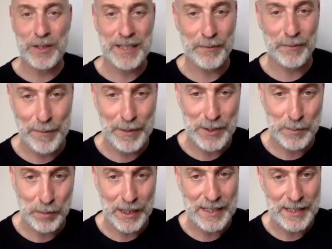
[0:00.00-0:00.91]
It's a fabulous
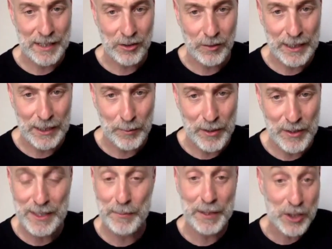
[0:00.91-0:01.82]
place and a great community,